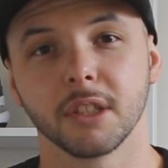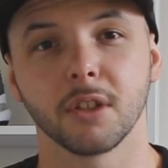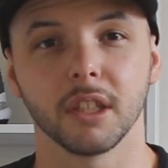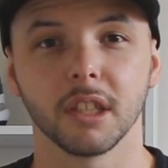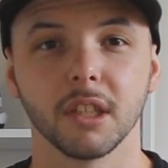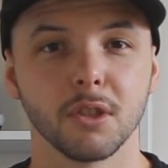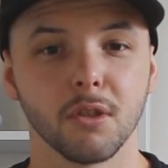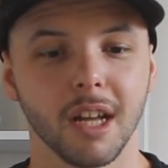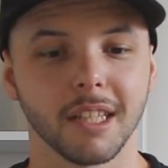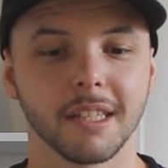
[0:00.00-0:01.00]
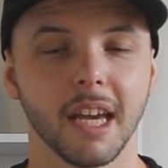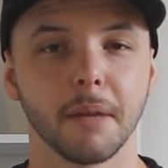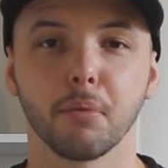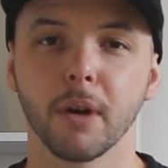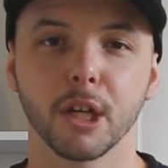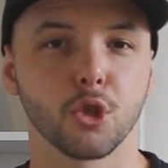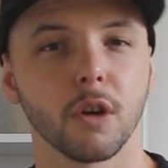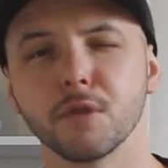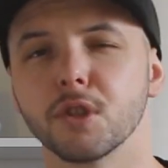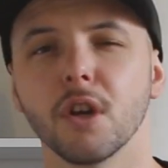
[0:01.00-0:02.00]
It's kind of designed to take
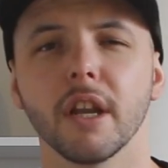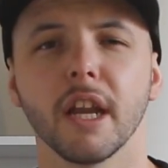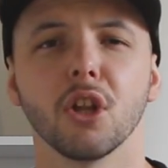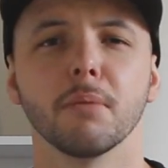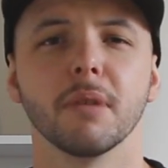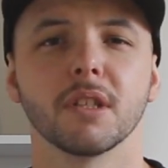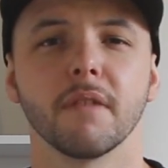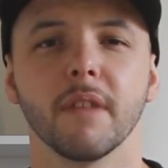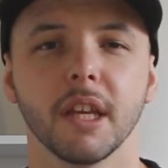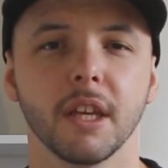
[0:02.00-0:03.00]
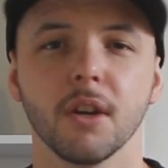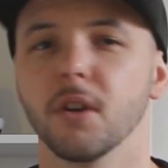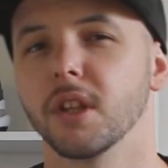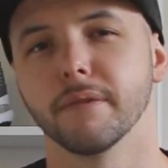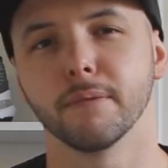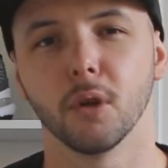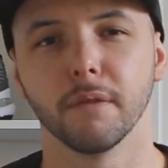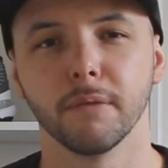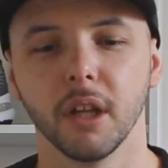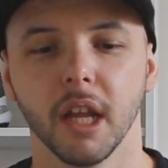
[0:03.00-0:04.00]
pressure off certain elements of the heel and the
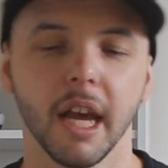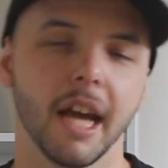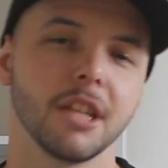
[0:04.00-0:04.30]
forefoot